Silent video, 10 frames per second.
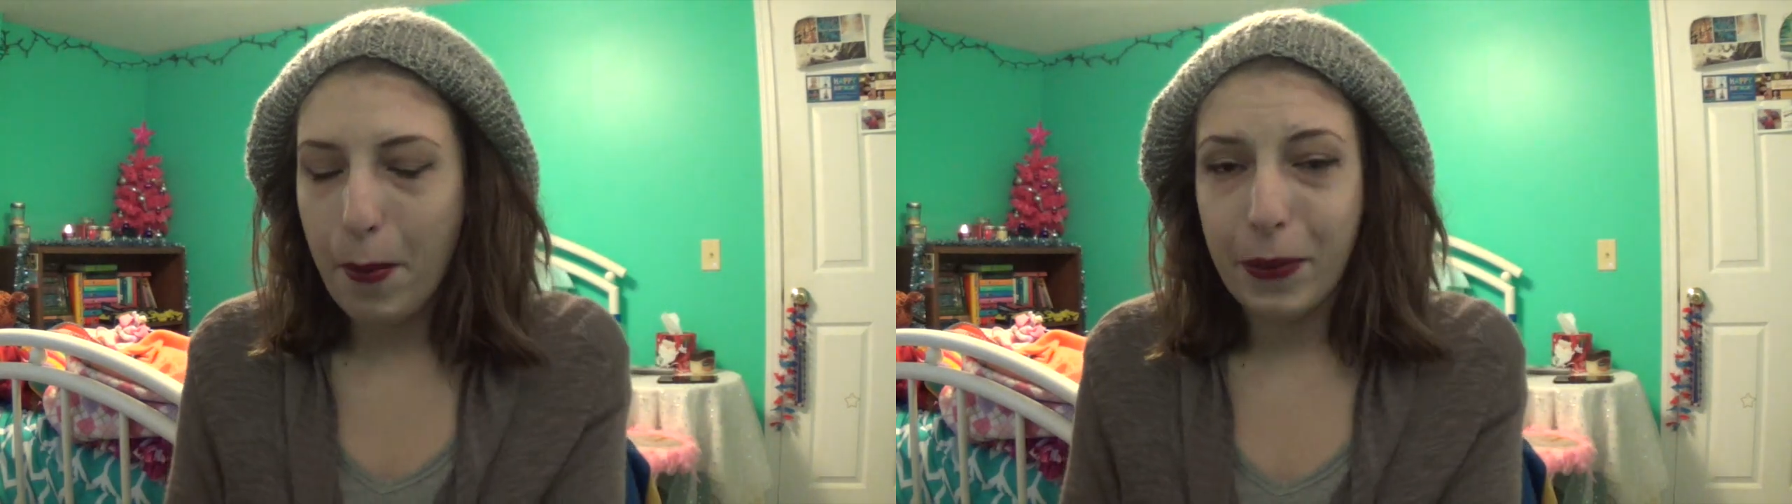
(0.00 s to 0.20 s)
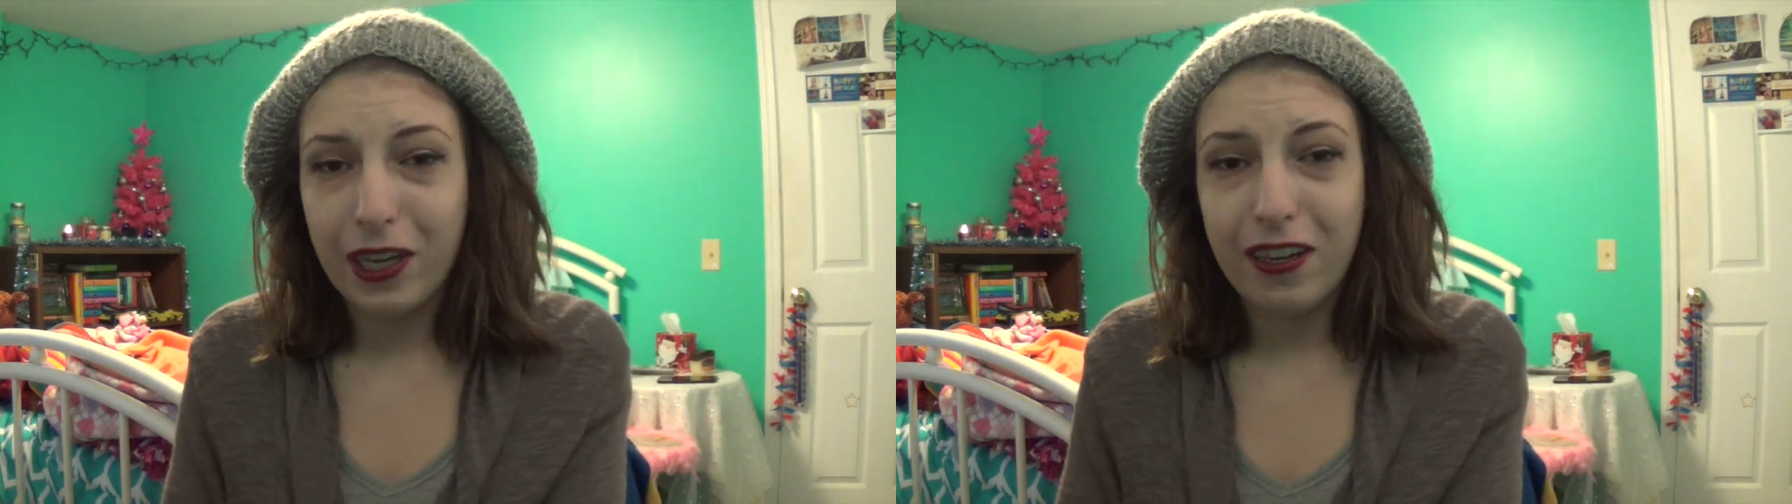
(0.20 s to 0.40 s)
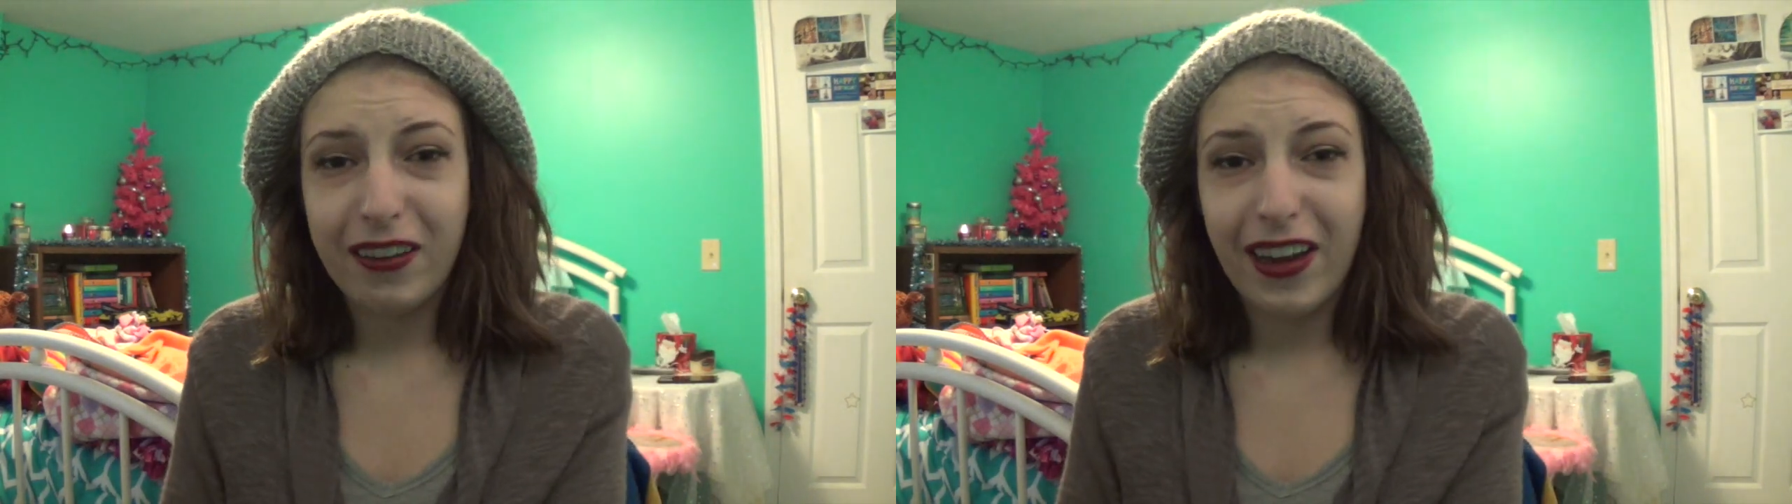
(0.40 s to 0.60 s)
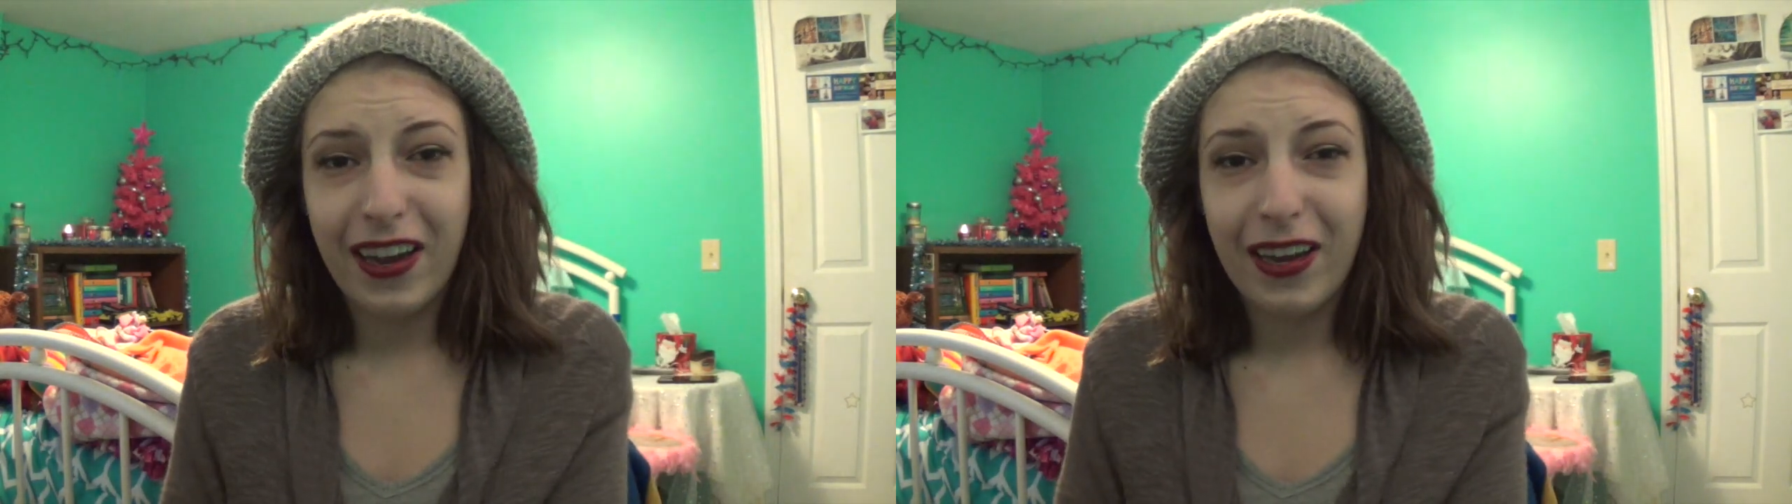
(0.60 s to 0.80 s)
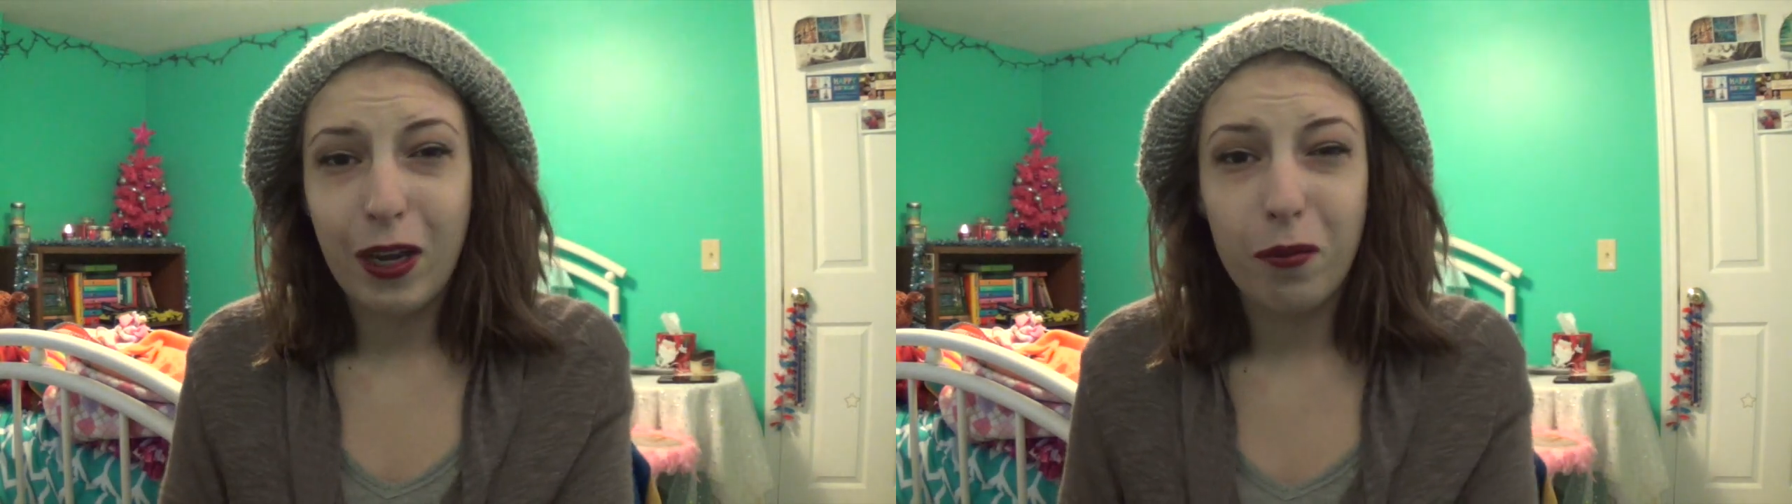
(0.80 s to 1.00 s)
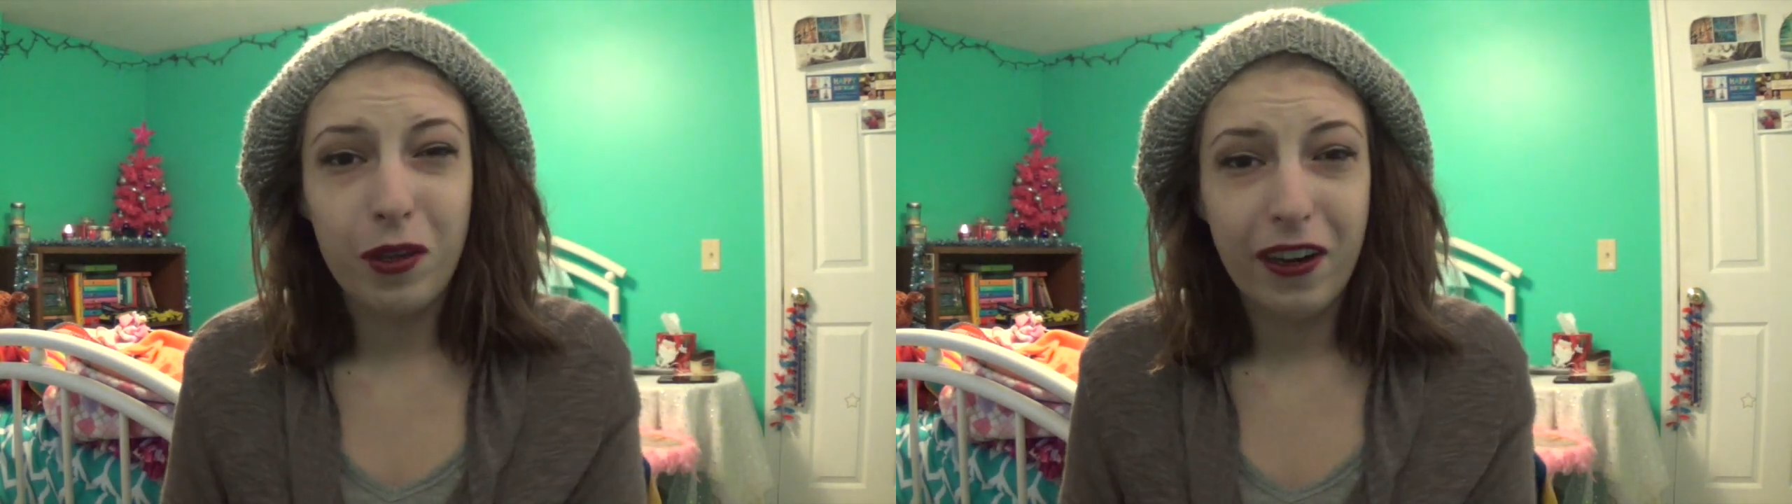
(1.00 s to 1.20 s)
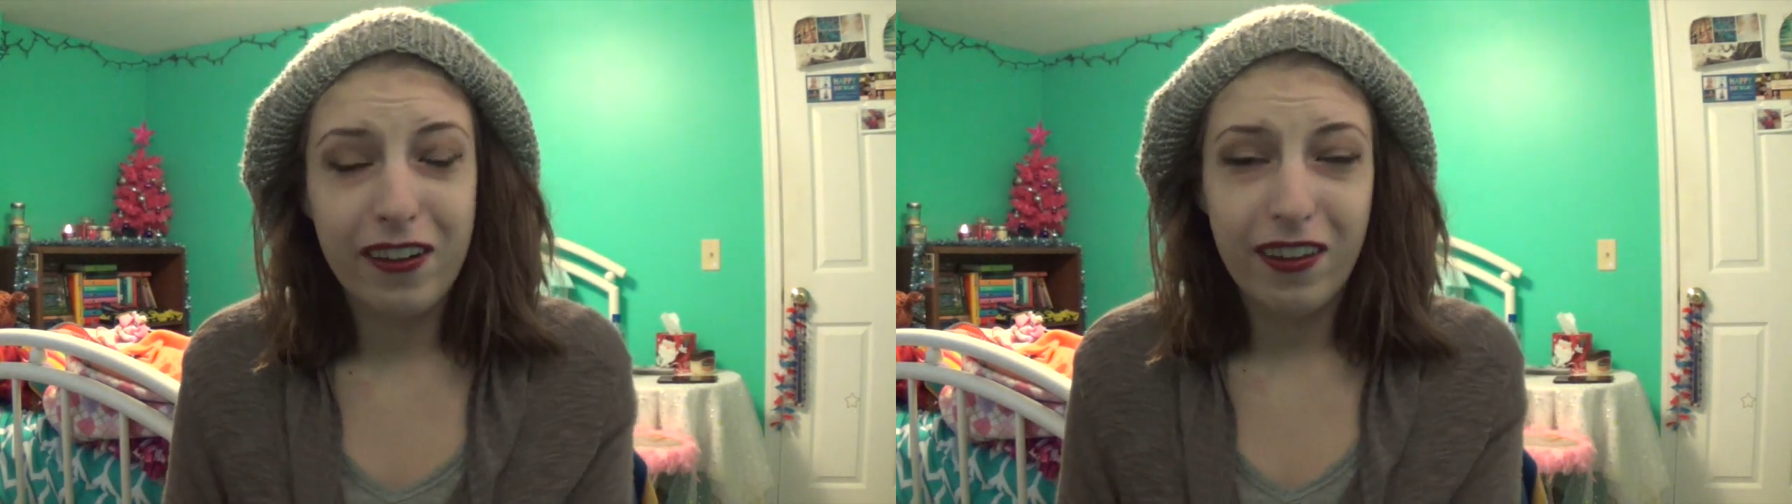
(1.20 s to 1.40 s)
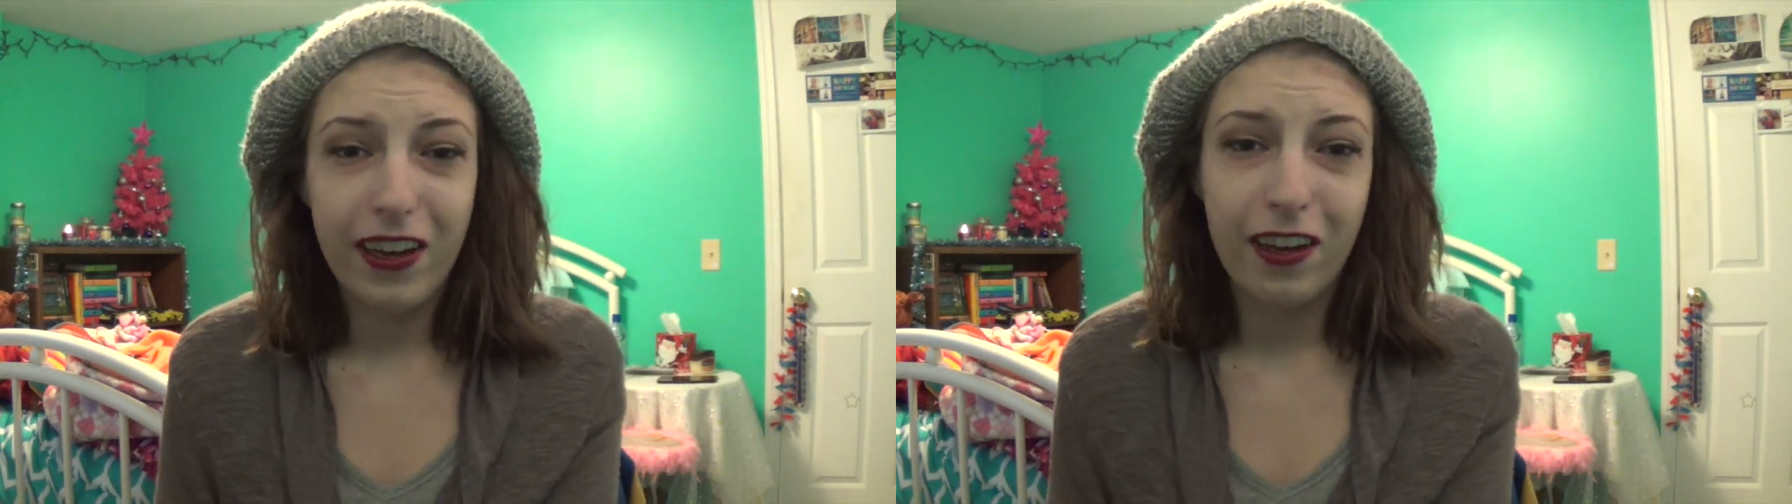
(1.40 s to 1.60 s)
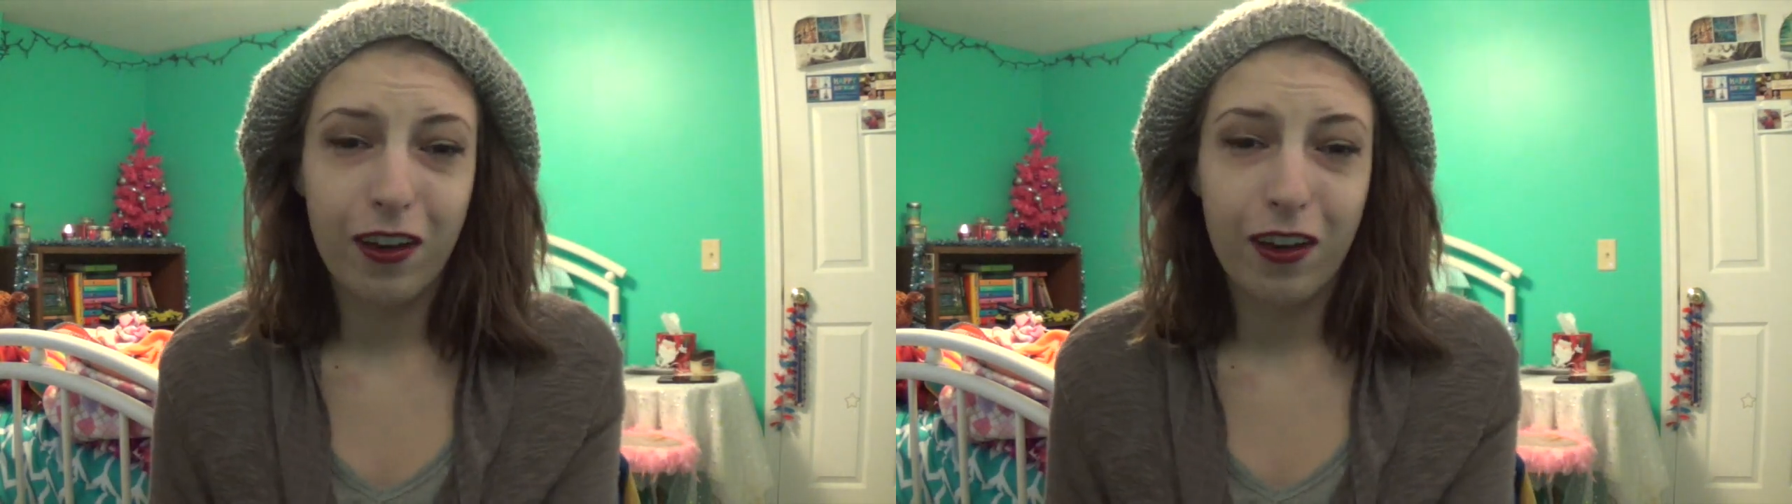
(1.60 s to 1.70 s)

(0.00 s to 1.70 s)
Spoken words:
But I hope you guys had a